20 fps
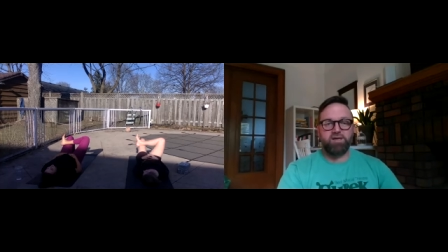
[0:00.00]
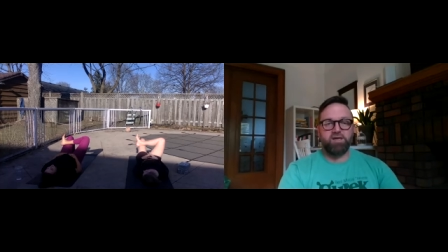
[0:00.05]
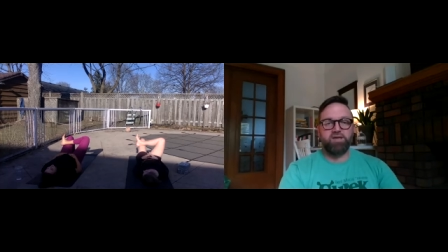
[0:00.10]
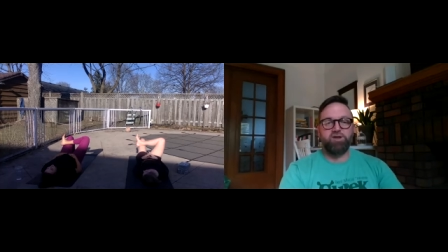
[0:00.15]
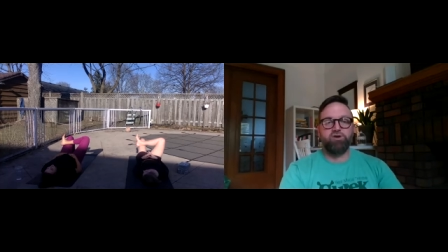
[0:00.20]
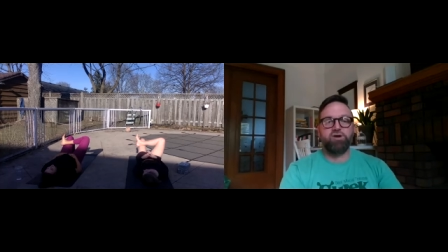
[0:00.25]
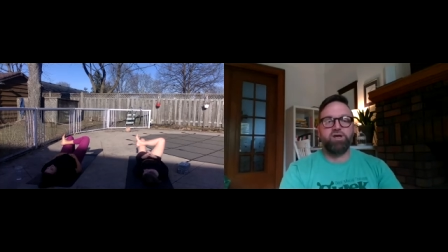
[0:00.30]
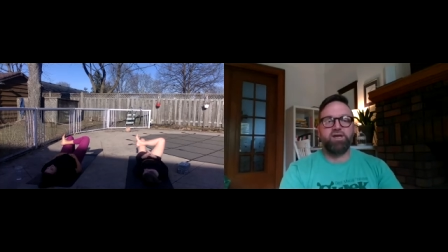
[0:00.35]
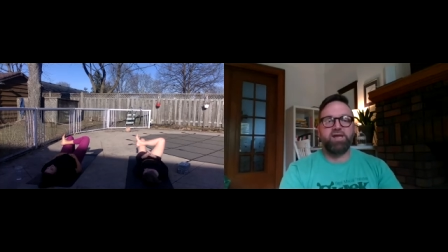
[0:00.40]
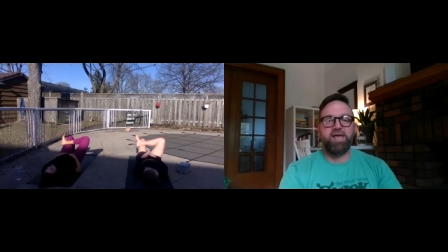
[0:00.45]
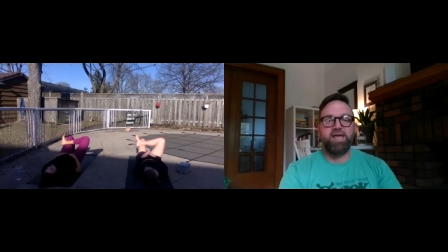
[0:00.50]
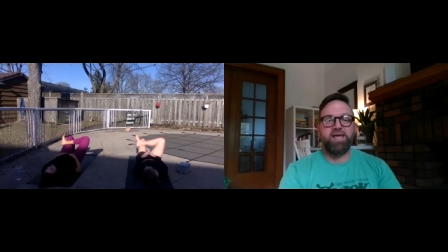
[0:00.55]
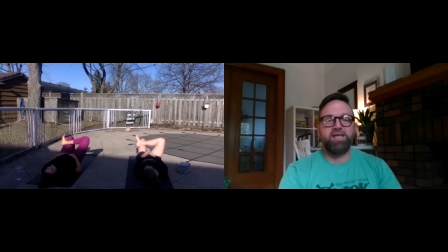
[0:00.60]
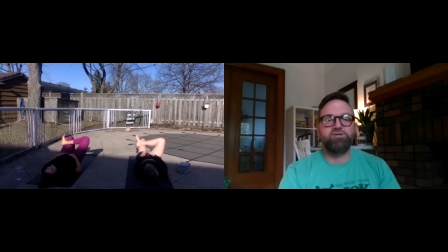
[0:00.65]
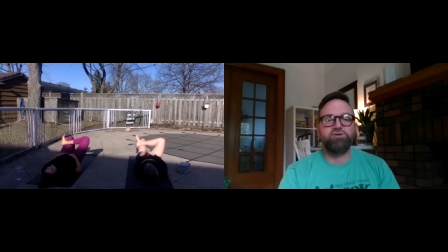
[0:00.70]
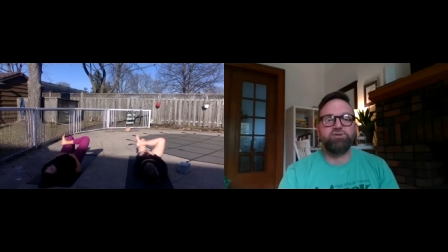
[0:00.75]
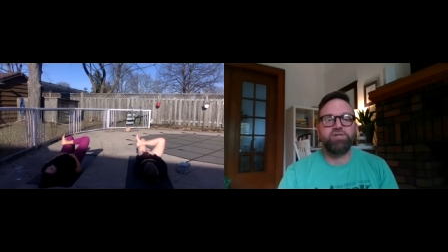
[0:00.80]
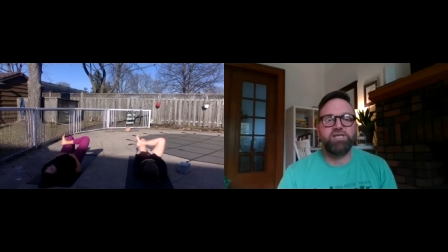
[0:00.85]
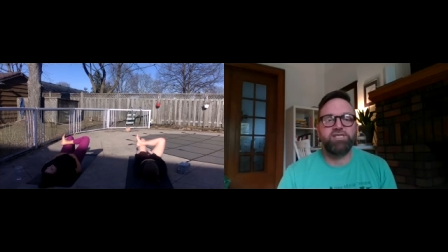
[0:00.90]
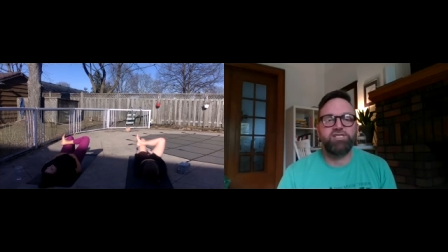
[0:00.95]
and you're going to
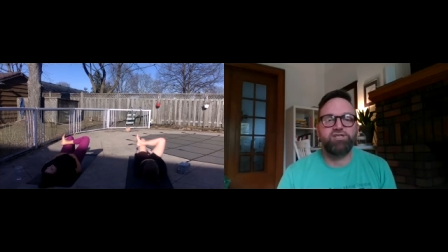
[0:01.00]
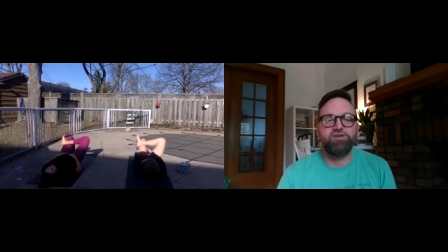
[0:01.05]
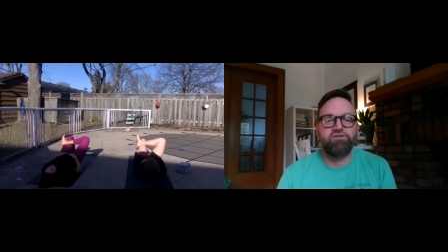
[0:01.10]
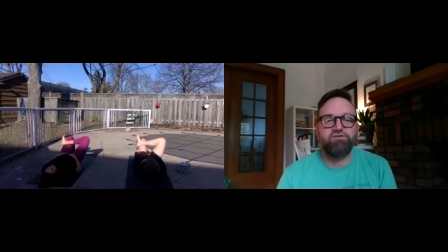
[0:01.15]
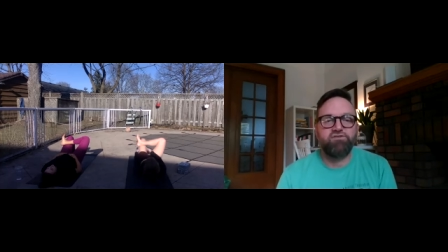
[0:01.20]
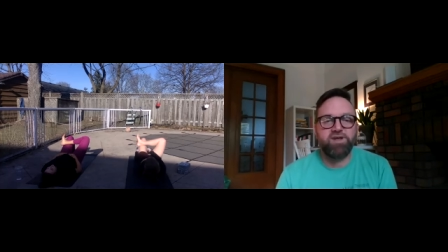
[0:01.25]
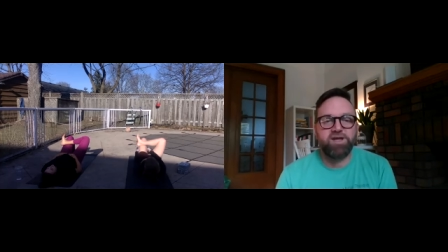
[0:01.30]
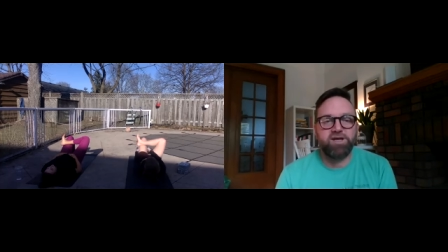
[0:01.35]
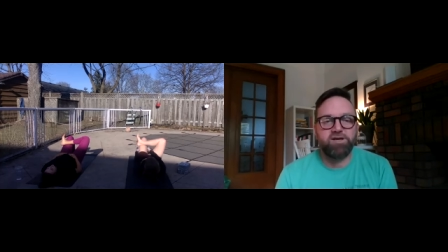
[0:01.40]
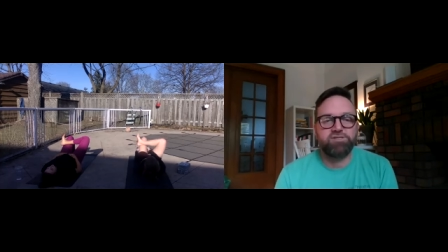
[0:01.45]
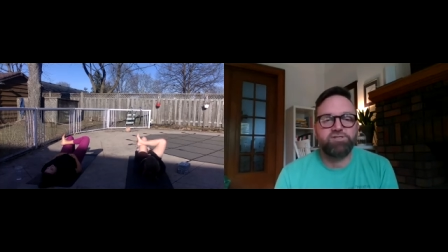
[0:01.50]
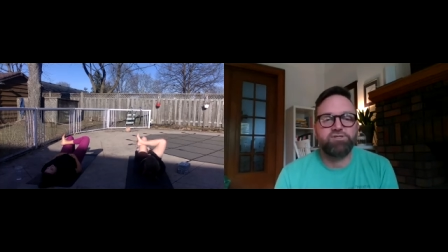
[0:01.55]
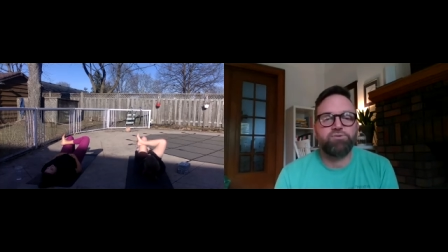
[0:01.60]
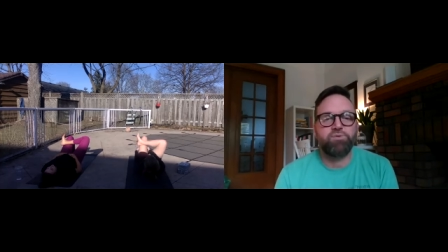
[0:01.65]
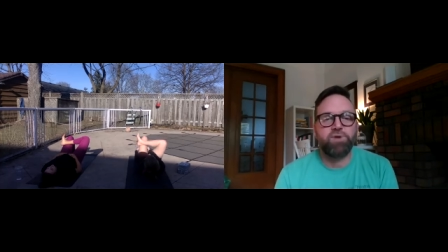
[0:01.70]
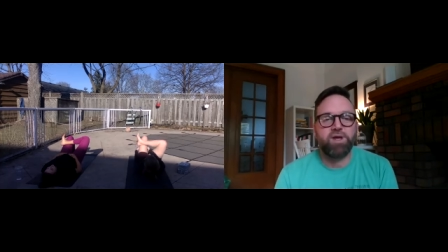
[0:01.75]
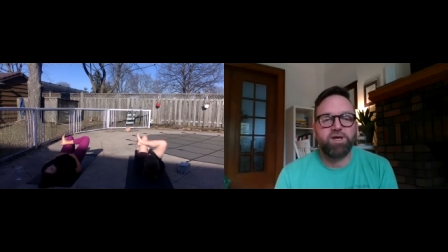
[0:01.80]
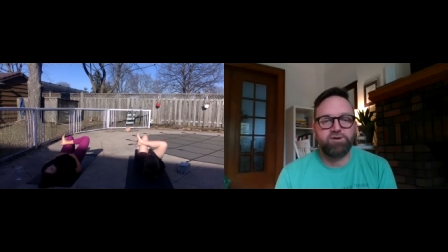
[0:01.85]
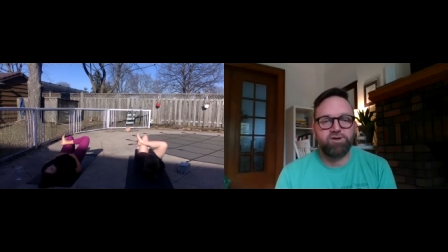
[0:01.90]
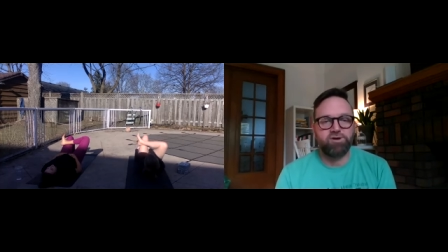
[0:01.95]
interlace your fingers
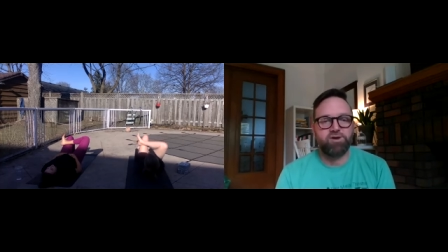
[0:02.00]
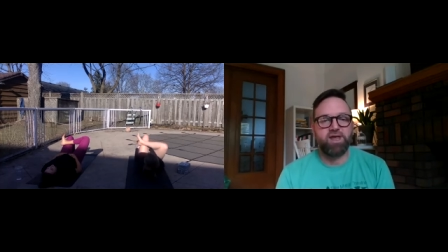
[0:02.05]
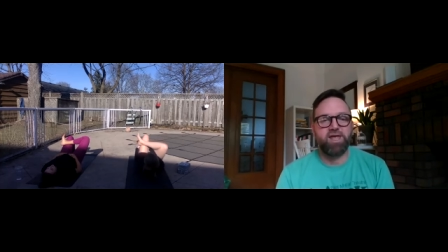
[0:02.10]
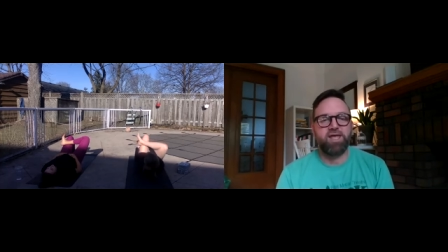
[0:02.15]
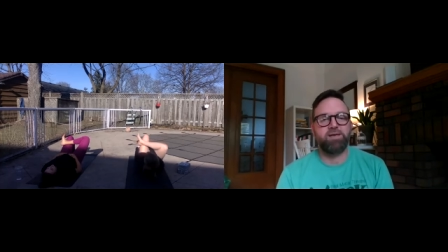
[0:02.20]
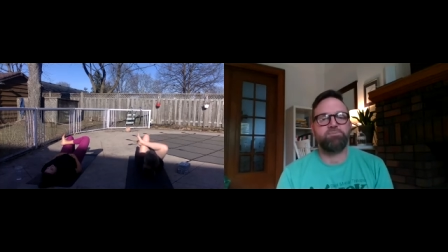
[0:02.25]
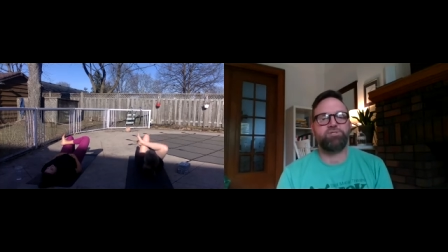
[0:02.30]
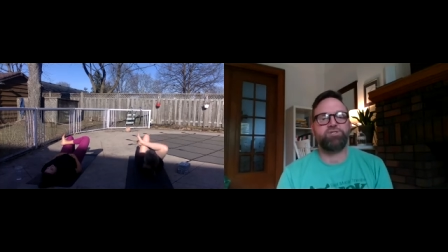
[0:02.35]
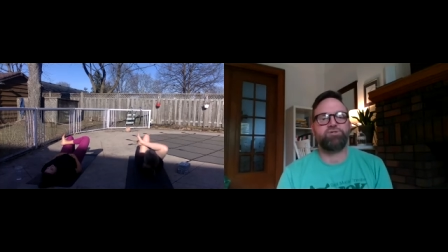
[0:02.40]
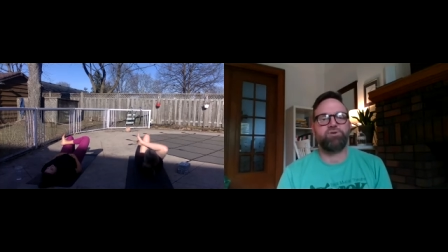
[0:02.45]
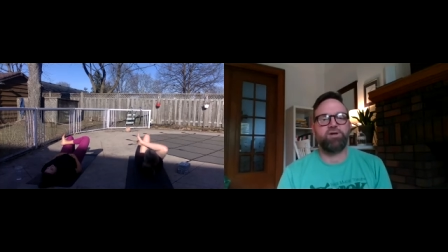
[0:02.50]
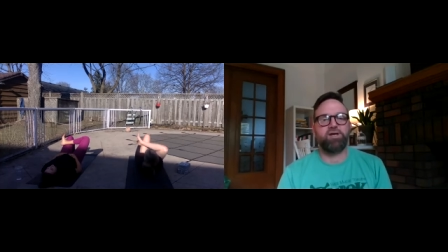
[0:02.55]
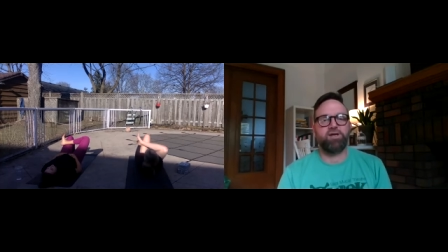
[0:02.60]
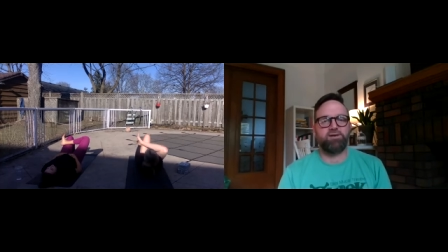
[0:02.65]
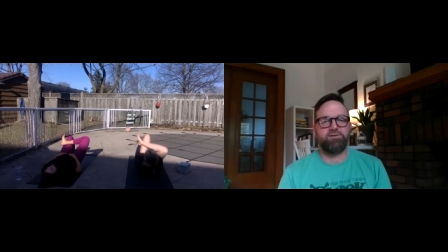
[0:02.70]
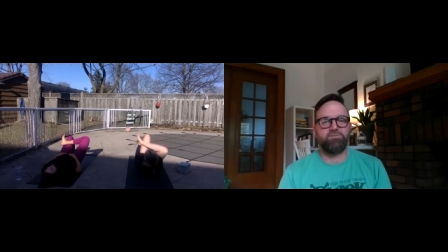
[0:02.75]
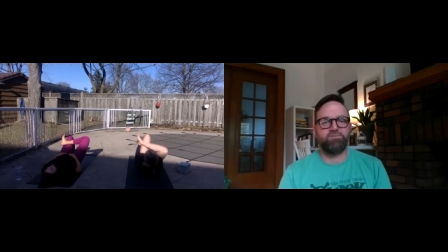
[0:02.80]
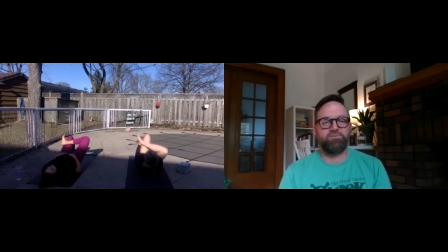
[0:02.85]
around your hamstring.